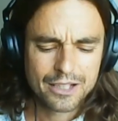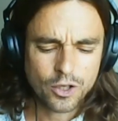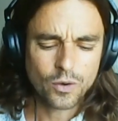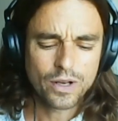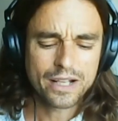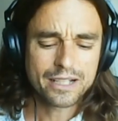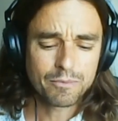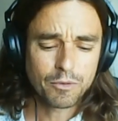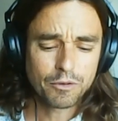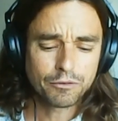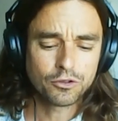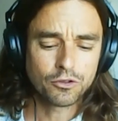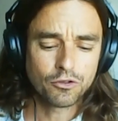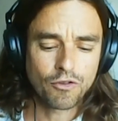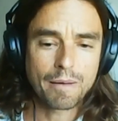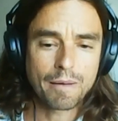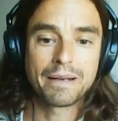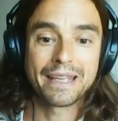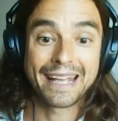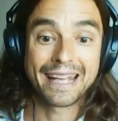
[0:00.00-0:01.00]
So let's move
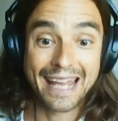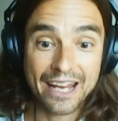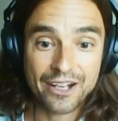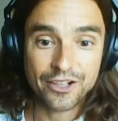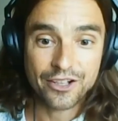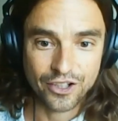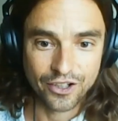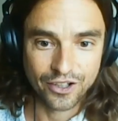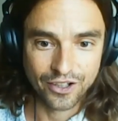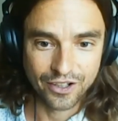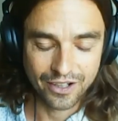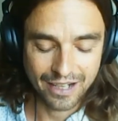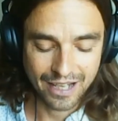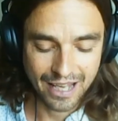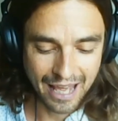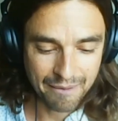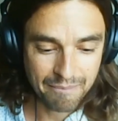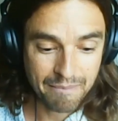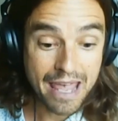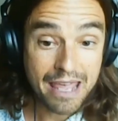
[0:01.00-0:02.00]
to replication.
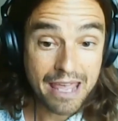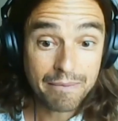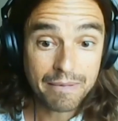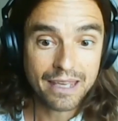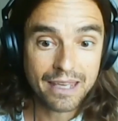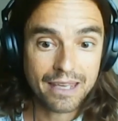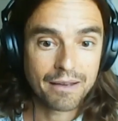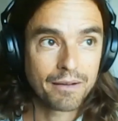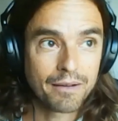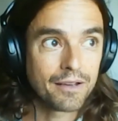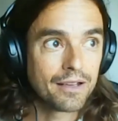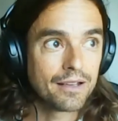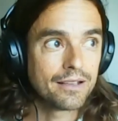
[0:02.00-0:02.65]
And maybe